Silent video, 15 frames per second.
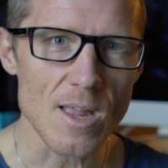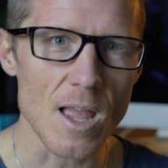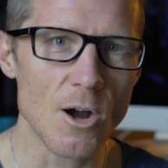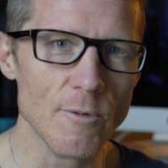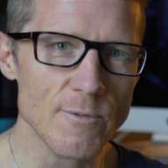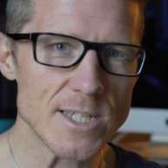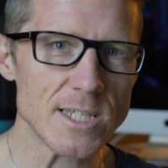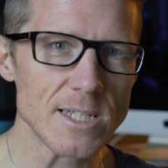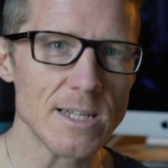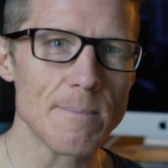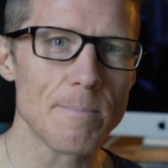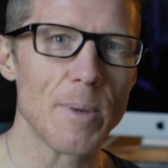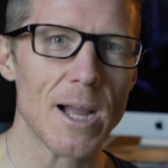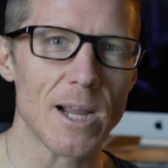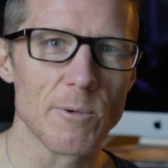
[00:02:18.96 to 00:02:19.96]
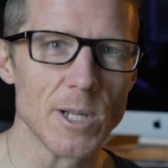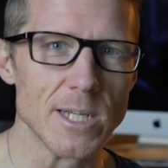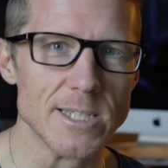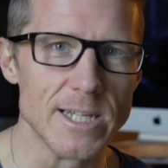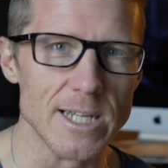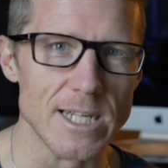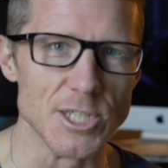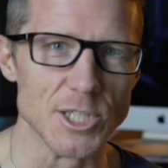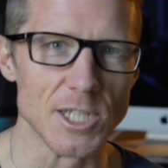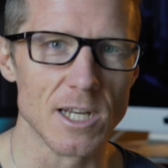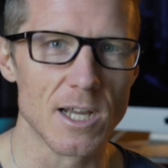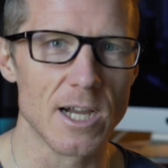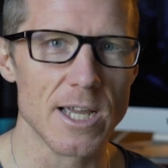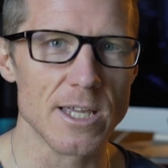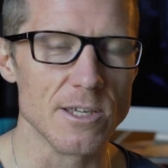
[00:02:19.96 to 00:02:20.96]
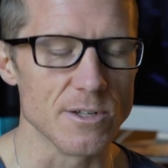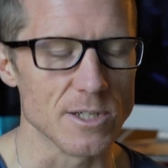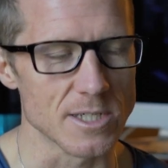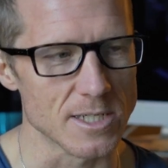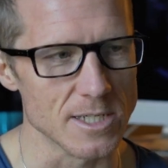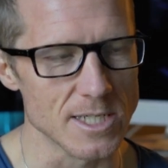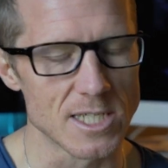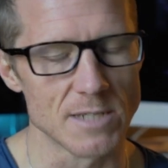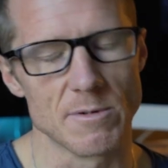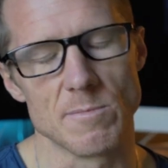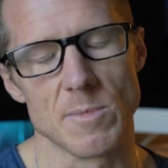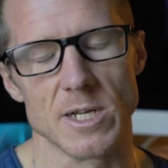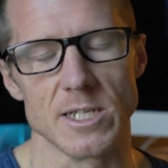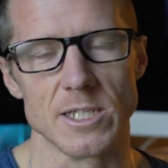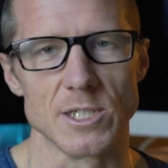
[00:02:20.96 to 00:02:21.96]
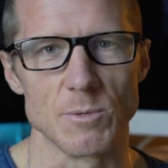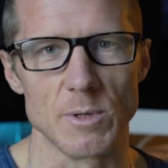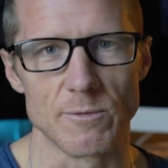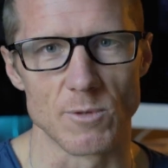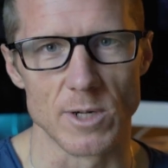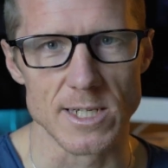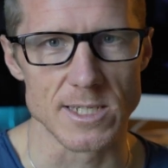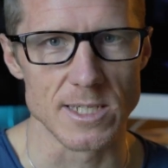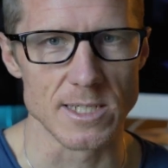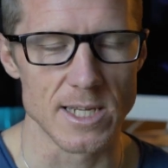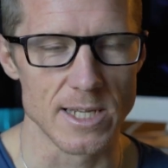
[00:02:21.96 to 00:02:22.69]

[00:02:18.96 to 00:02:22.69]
Obviously, back when I did it in July, you can see some of my Zwift races